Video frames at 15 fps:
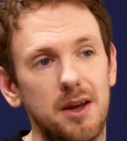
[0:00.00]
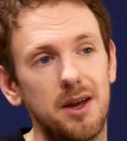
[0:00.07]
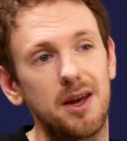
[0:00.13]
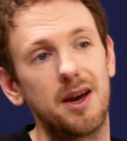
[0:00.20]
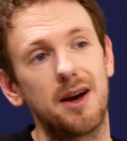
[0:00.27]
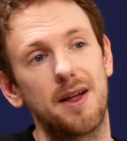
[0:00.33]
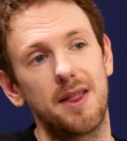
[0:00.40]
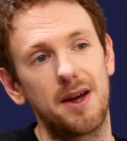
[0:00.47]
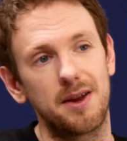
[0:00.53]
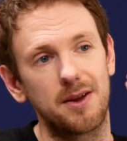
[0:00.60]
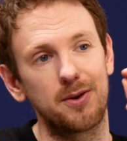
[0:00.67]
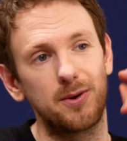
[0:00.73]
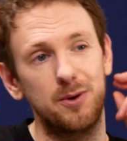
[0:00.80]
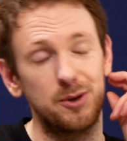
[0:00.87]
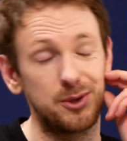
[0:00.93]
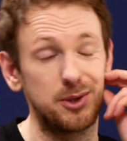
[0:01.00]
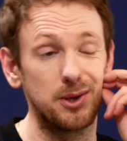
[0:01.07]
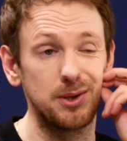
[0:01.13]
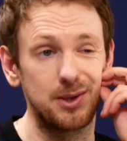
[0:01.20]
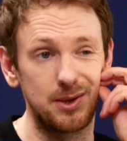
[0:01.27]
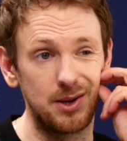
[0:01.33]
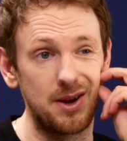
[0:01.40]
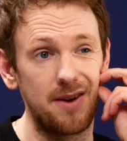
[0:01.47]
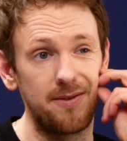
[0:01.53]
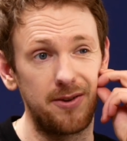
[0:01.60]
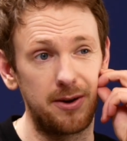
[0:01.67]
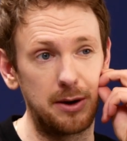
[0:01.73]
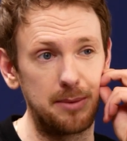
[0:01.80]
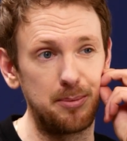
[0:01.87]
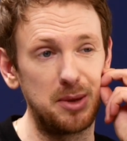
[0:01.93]
Yeah, then your results are not
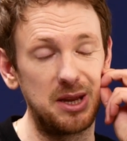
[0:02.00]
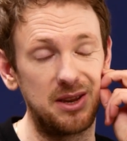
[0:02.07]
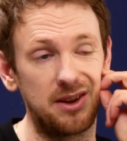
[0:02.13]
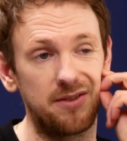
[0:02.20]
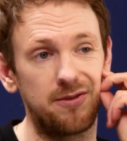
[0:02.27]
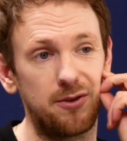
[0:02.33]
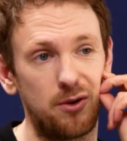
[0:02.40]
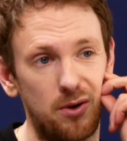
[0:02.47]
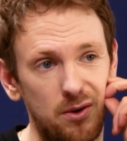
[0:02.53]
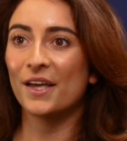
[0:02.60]
very meaningful.